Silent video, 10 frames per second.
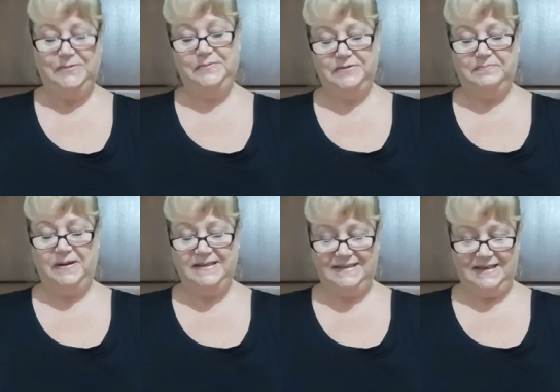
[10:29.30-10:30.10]
to
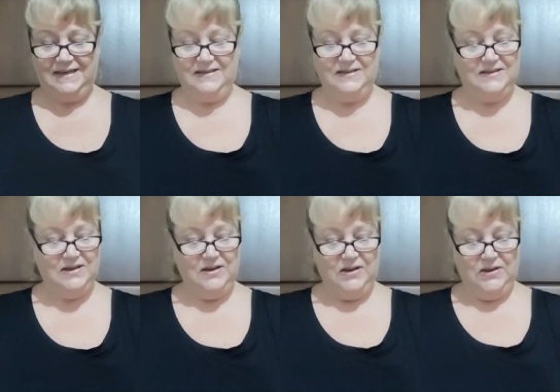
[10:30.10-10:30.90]
my son's,
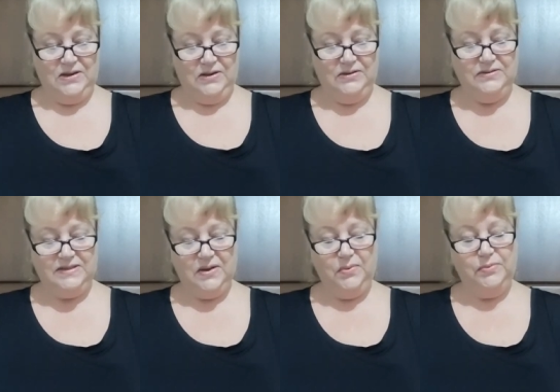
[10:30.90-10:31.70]

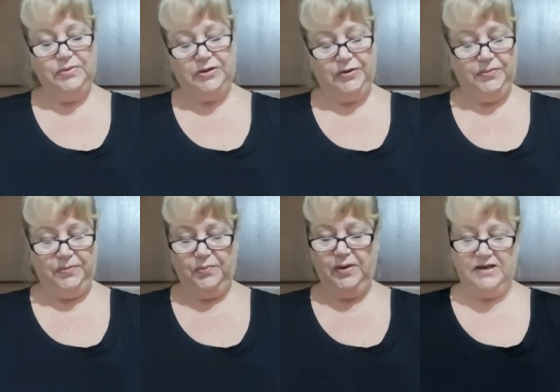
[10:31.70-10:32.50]
who's I will
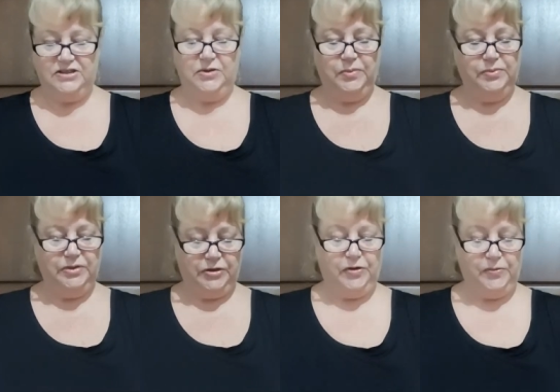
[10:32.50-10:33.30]
recoup where she will
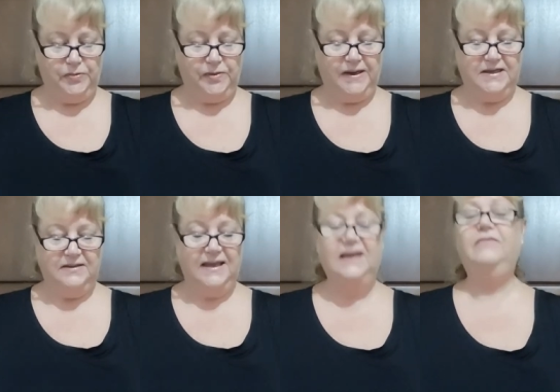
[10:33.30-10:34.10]
recuperate.
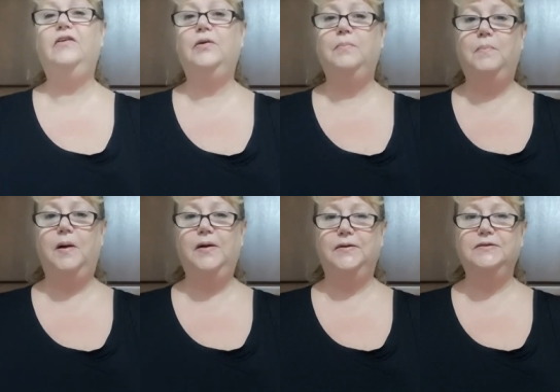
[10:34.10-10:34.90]
They live on a
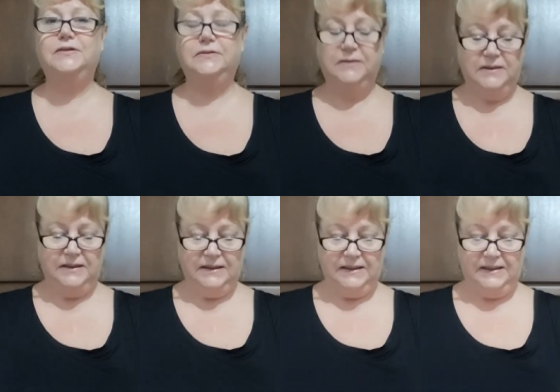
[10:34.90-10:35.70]
boat,
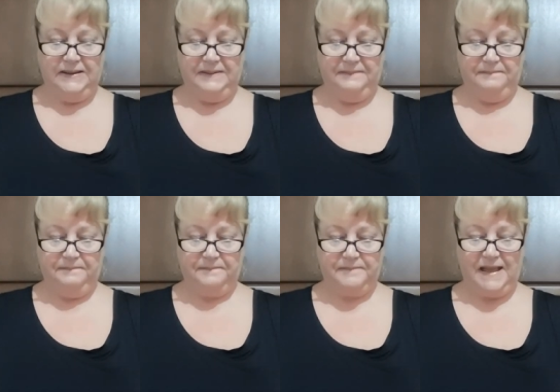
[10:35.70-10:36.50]

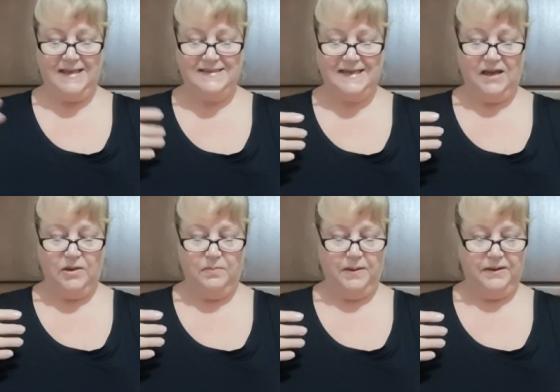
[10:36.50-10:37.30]
um, a
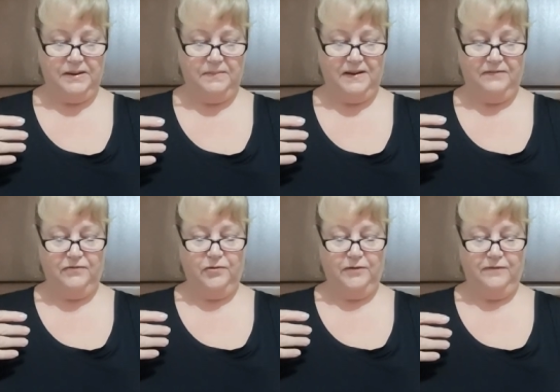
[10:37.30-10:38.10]
sailboat, about
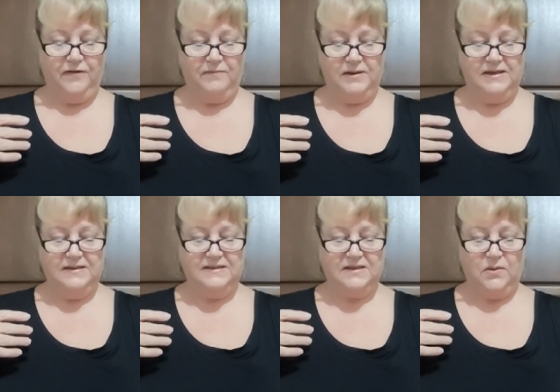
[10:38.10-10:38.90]
45
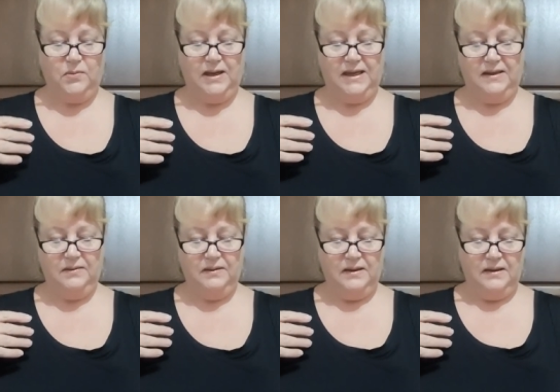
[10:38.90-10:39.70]
minutes
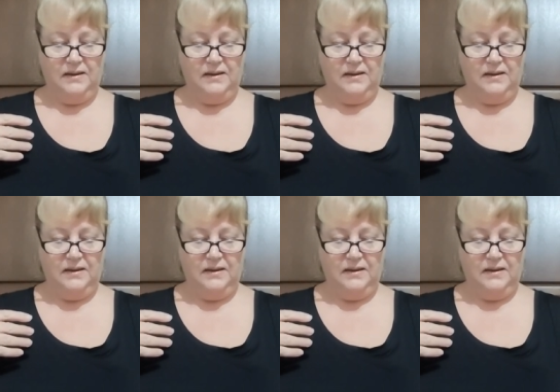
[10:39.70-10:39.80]
away.